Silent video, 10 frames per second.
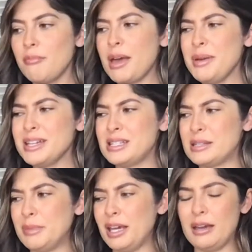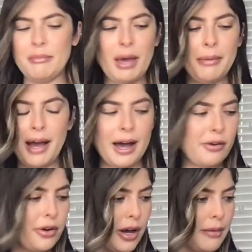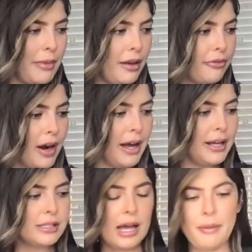Maybe it's me. Maybe I don't know how to make fries.